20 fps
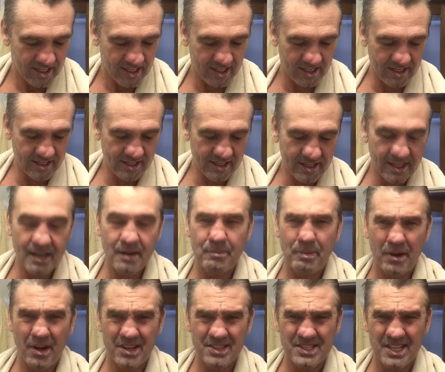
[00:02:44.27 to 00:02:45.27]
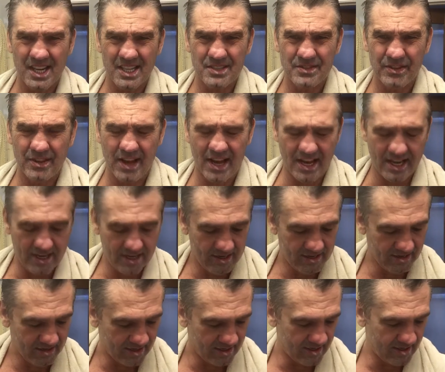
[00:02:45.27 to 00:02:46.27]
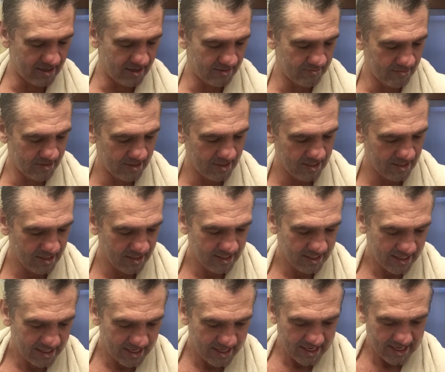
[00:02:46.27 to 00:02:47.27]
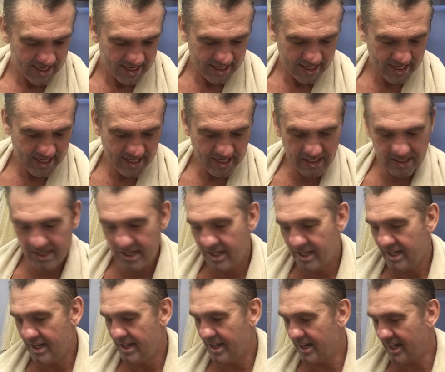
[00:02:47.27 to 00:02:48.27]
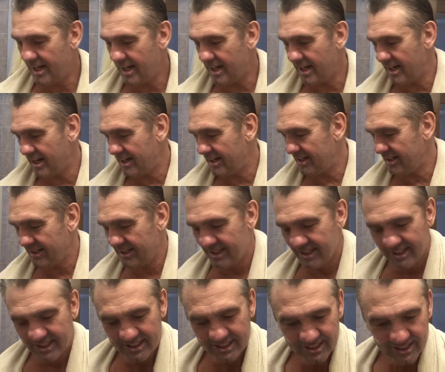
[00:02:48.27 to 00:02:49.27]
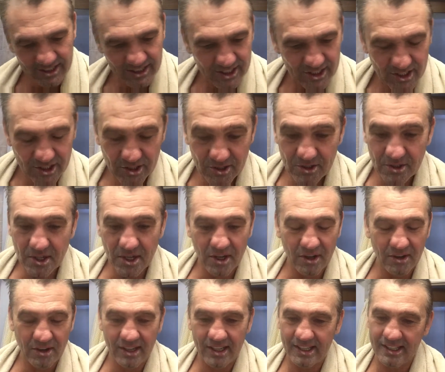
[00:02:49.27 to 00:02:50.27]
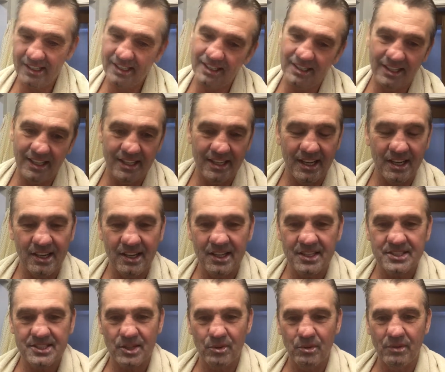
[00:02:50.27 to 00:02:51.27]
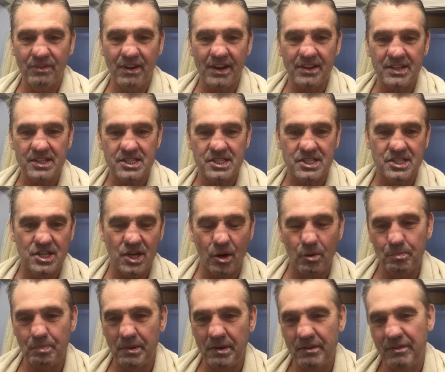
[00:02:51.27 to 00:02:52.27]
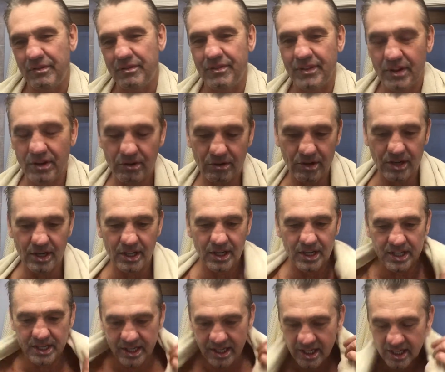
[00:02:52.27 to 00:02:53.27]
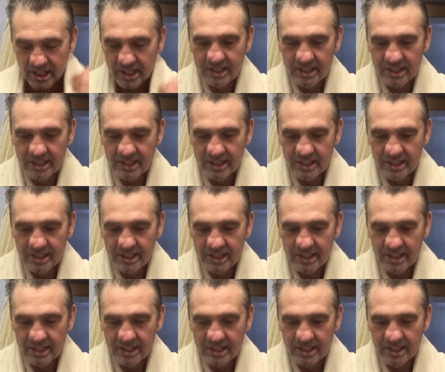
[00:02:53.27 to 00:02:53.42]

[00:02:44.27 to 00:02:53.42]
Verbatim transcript: Uh, and I apologize for that. Um, and uh, you know, and then so we've had this dopey, feel good,